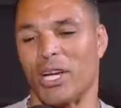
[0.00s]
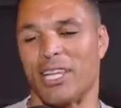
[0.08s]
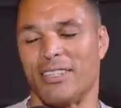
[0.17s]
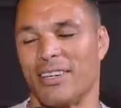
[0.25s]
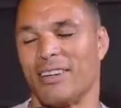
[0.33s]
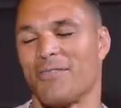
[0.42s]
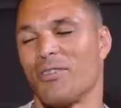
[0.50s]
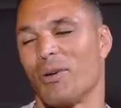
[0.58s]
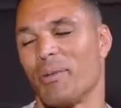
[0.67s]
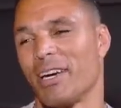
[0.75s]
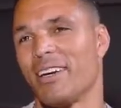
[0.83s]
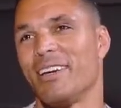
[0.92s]
really did it
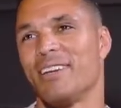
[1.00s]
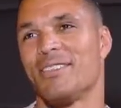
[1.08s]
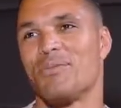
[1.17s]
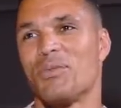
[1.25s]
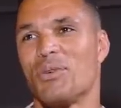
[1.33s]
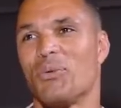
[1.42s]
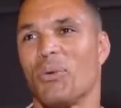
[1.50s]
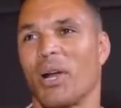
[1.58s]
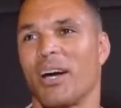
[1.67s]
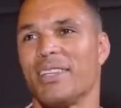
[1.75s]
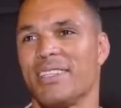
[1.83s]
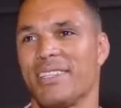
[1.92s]
for me is we
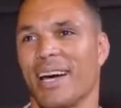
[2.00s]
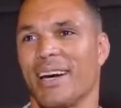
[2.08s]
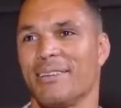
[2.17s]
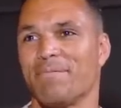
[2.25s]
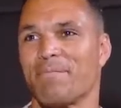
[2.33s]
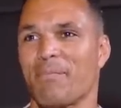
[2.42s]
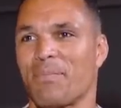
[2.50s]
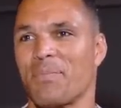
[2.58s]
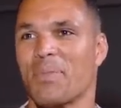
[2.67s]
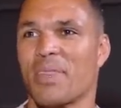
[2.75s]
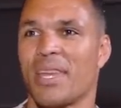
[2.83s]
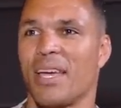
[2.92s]
went out on the date
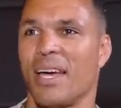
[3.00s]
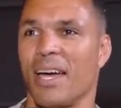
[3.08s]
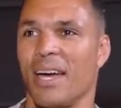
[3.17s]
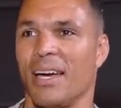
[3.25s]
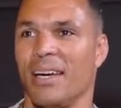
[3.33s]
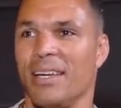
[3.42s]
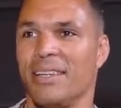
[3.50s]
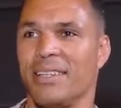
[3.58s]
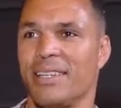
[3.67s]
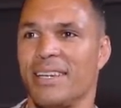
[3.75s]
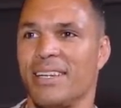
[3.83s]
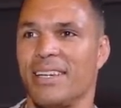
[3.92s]

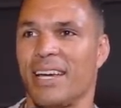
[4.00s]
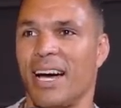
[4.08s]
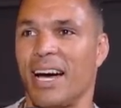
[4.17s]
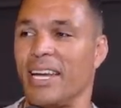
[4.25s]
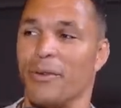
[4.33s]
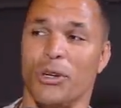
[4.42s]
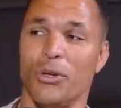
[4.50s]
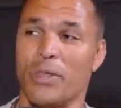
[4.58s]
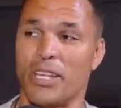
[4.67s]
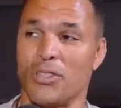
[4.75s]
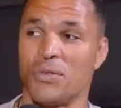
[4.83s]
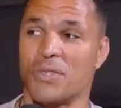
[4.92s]
and I never
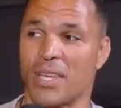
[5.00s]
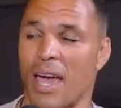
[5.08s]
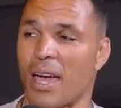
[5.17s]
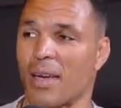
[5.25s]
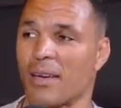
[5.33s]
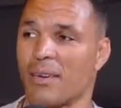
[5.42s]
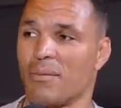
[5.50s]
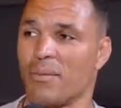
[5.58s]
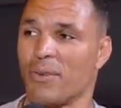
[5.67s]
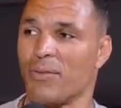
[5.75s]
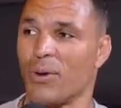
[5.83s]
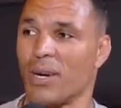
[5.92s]
knew that you sang
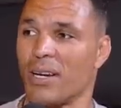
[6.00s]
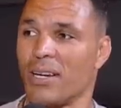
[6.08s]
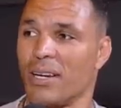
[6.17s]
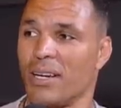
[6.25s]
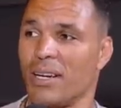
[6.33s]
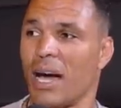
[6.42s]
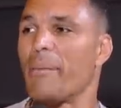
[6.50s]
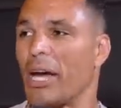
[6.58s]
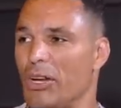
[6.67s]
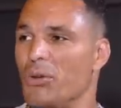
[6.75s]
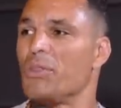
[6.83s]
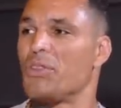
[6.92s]
before. I
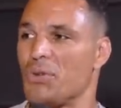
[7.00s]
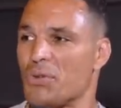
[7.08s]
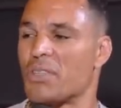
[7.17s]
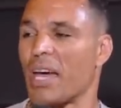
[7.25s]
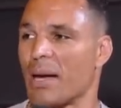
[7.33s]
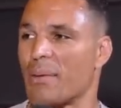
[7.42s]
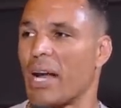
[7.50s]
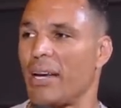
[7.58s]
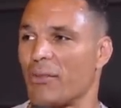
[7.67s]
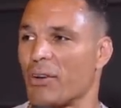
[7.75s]
mean, I knew that you sang, but I